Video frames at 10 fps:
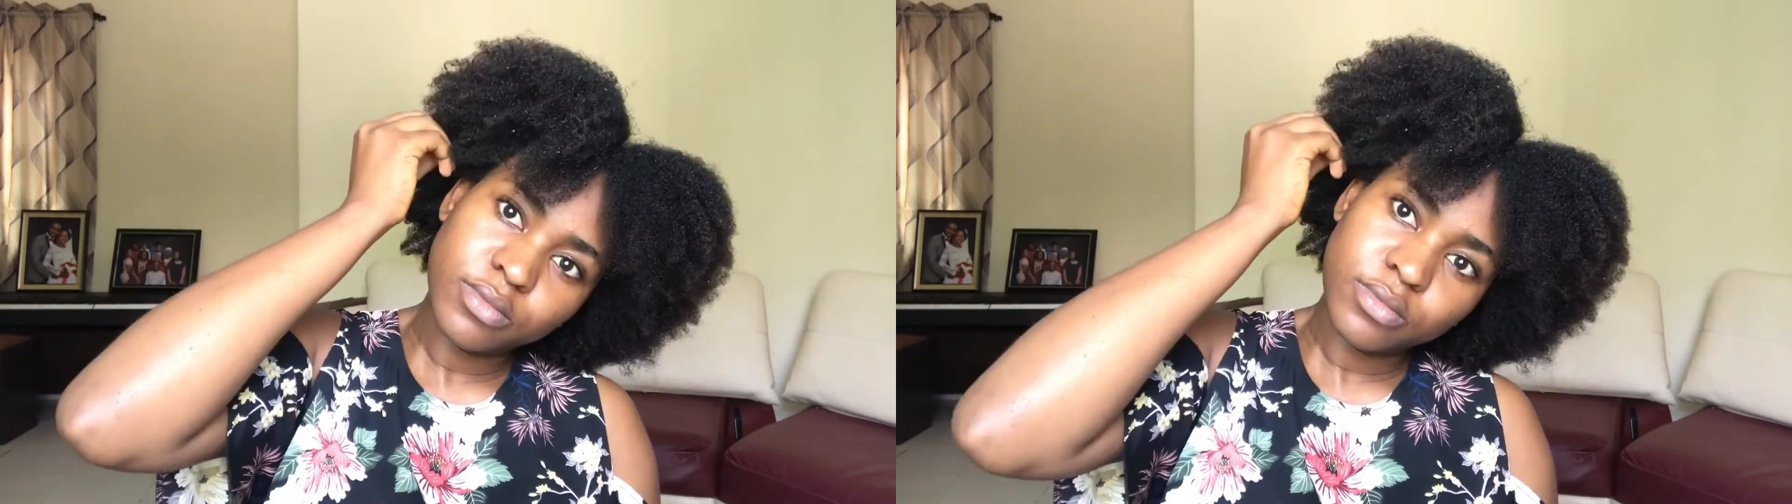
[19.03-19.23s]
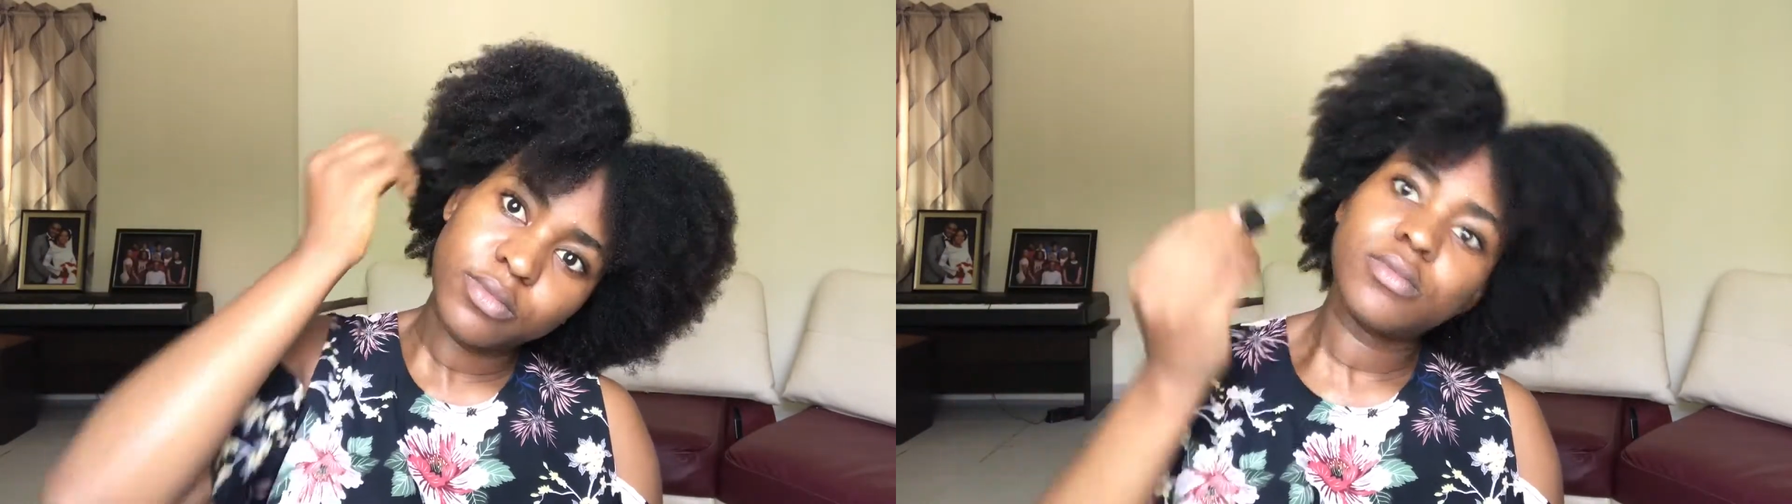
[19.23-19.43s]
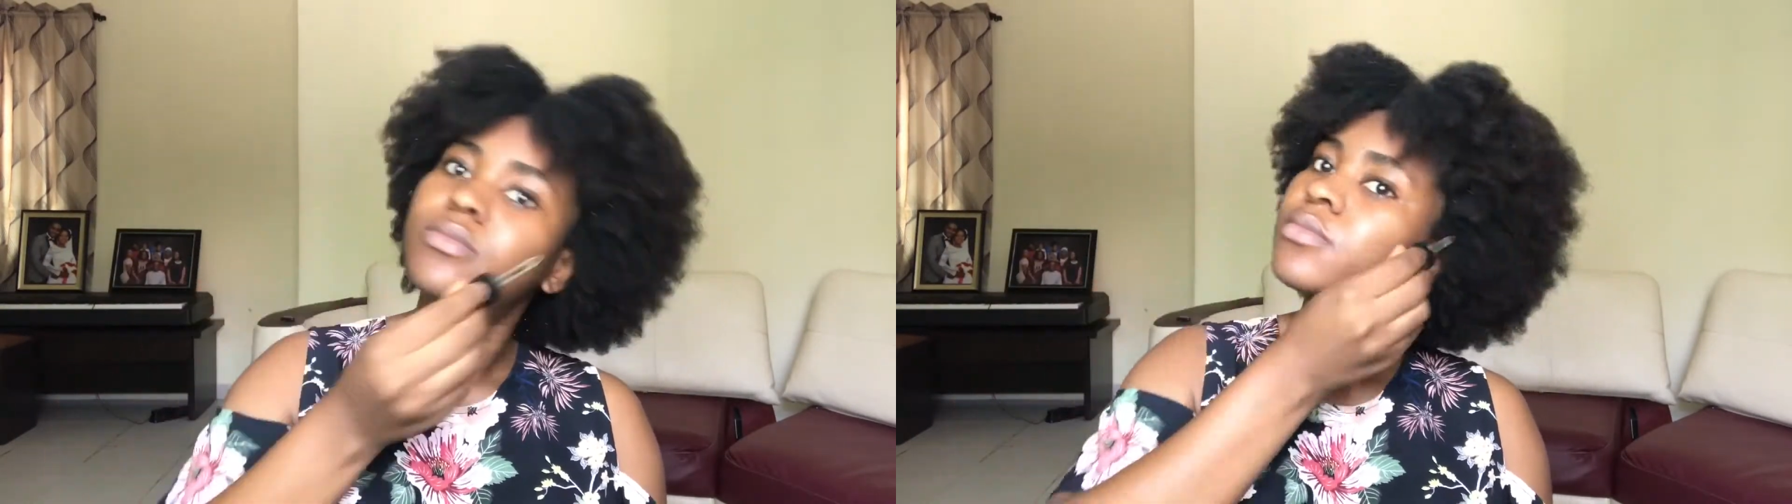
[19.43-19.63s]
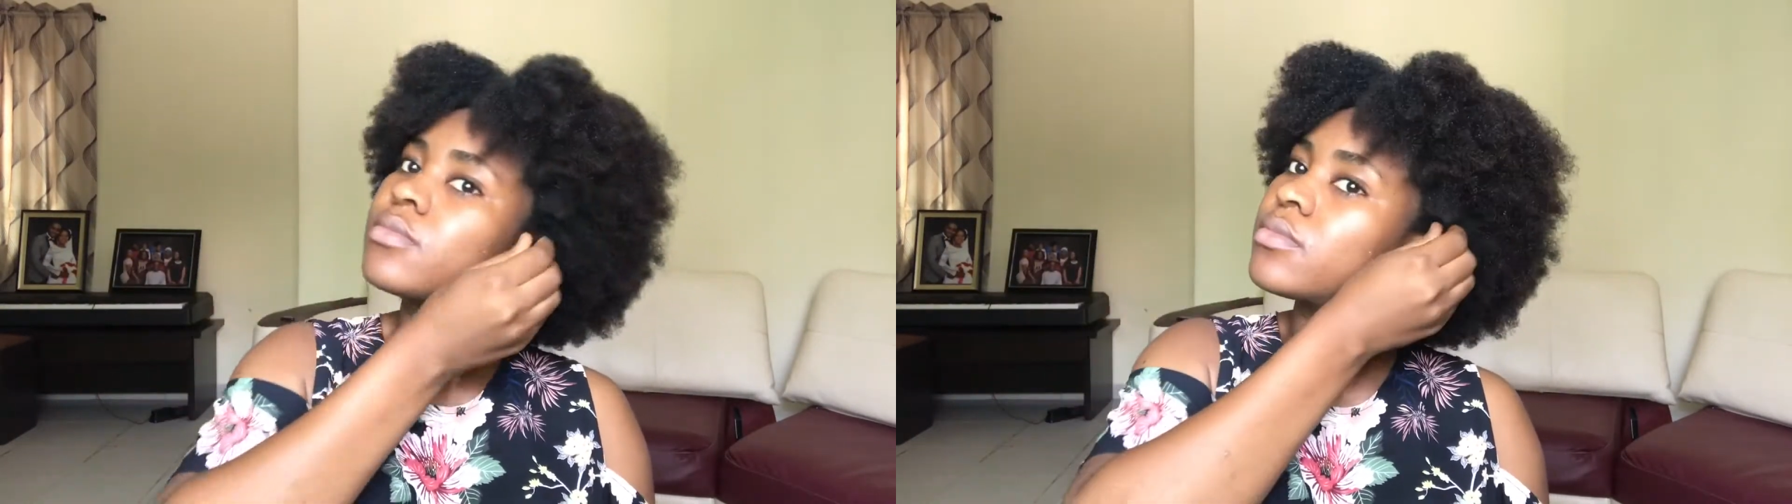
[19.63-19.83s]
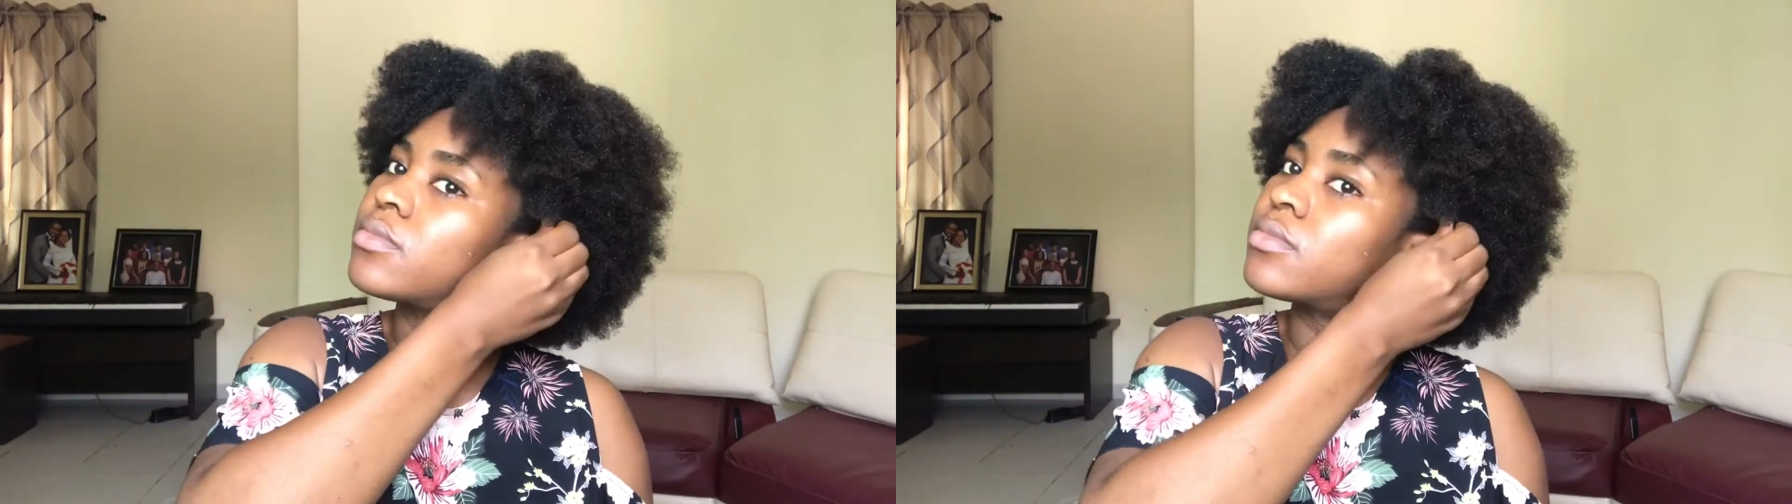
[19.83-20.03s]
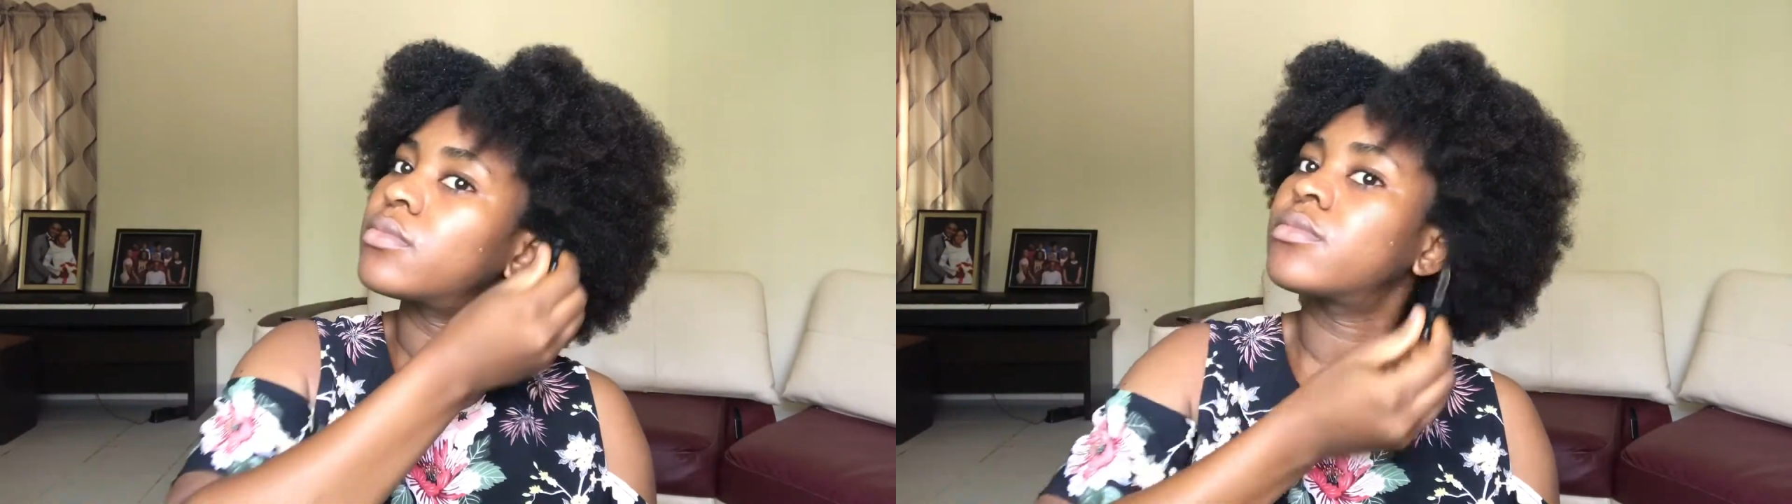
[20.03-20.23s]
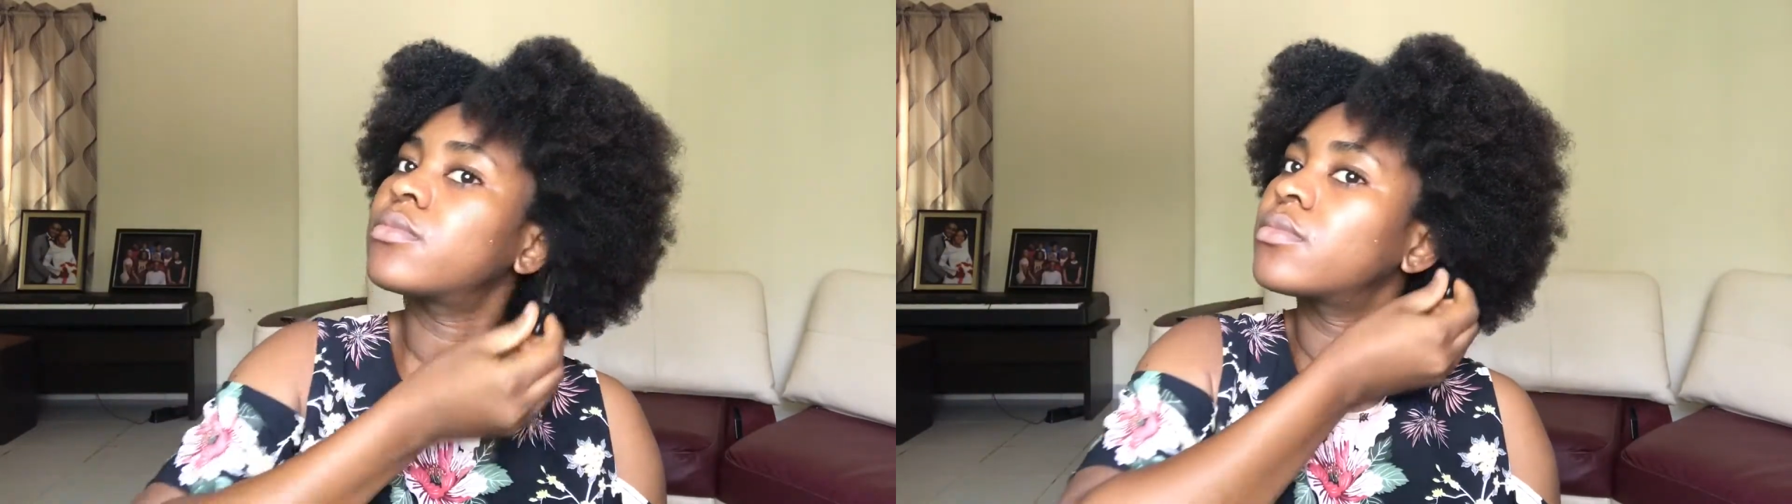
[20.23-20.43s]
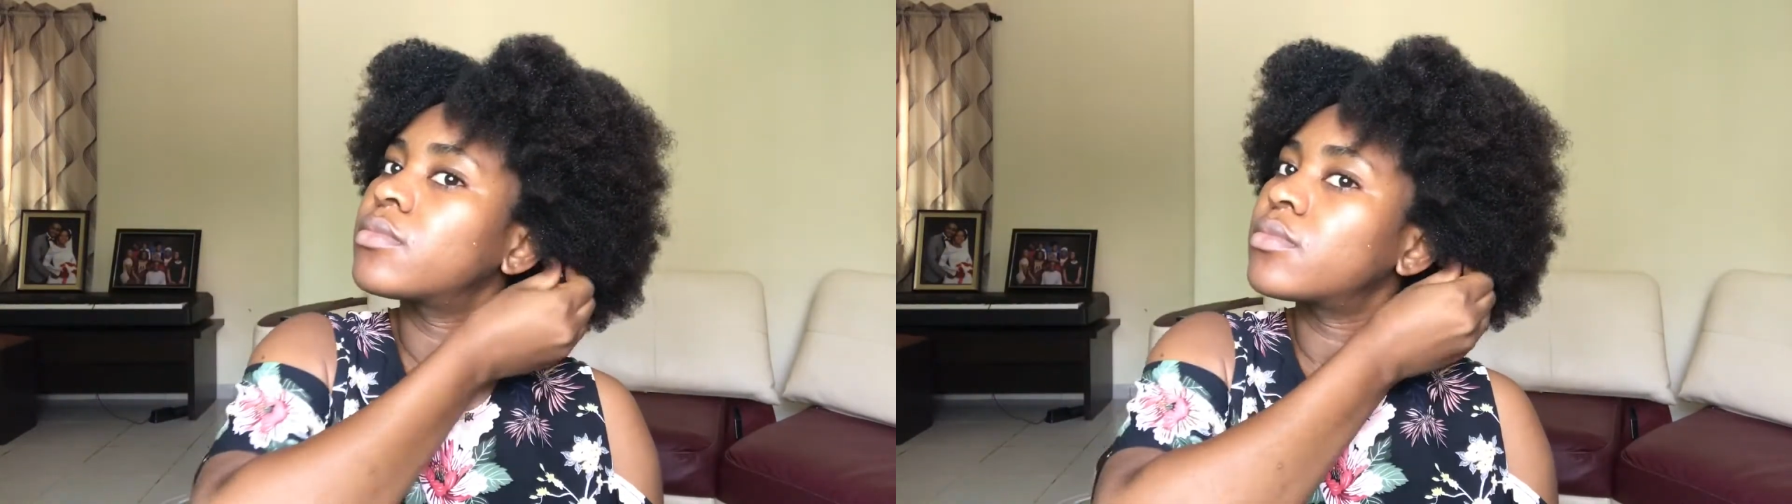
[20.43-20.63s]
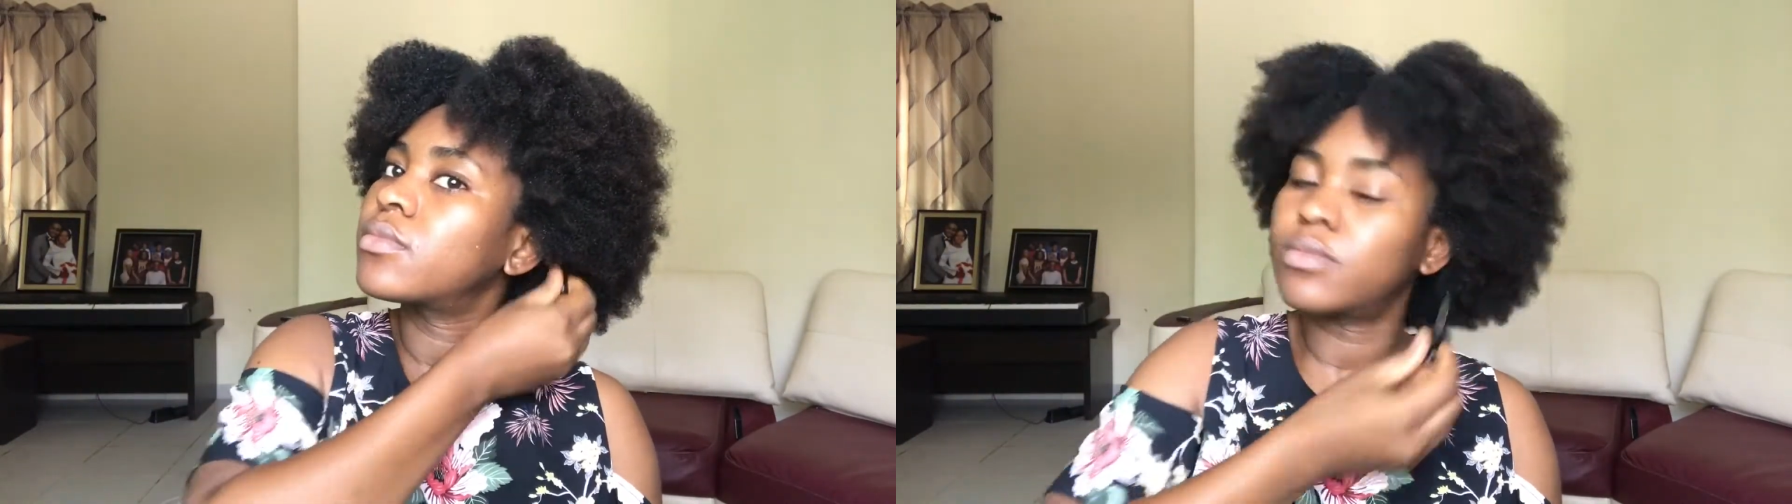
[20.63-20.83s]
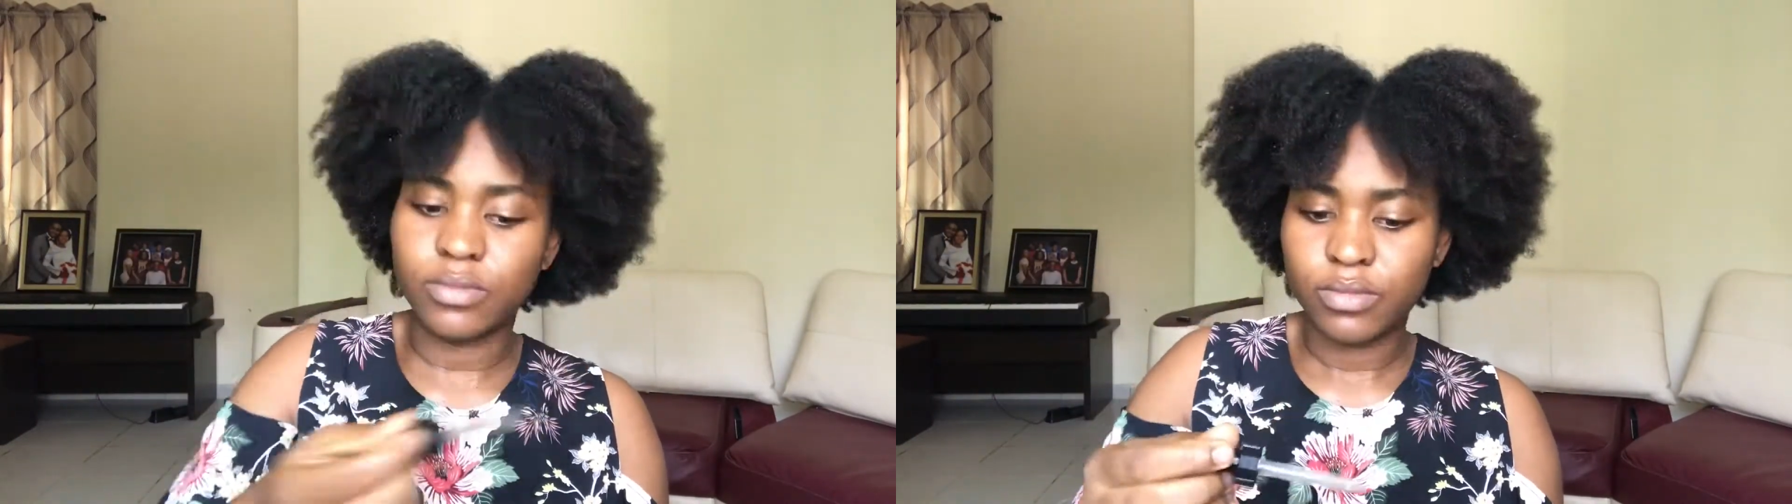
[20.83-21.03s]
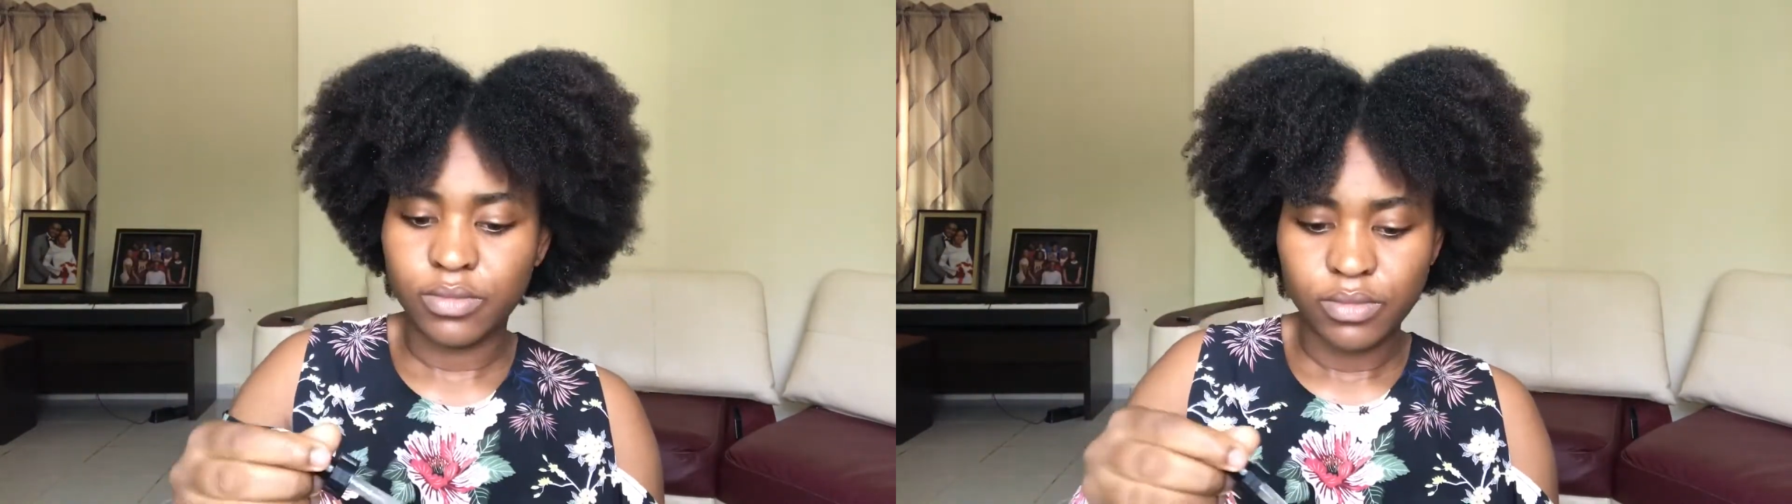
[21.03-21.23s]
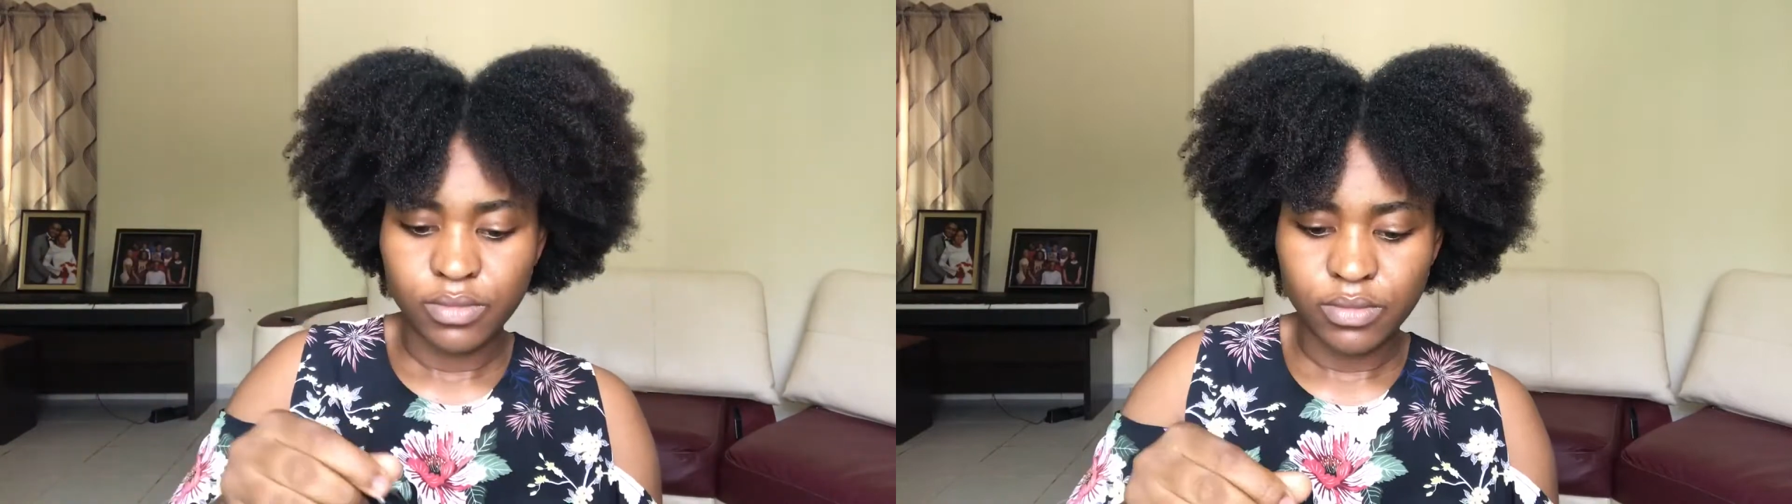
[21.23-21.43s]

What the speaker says: It's pretty important you oil your scalps just